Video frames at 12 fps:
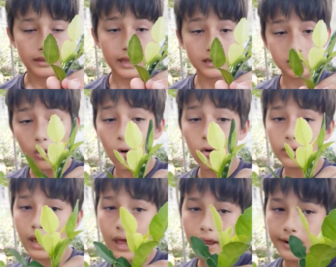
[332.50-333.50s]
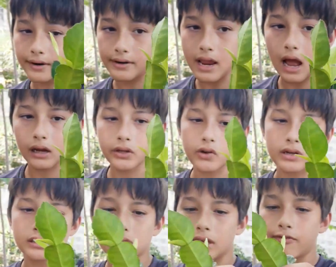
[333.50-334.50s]
There's old and young. You
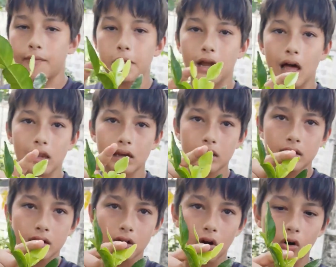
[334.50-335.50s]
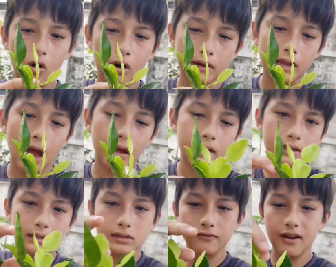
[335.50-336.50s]
can see from the color. Young
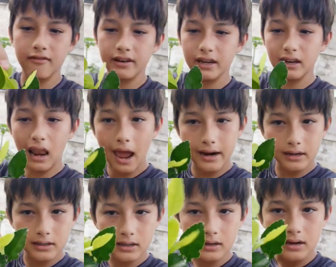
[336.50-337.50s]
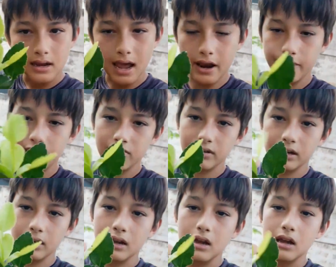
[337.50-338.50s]
is very light and very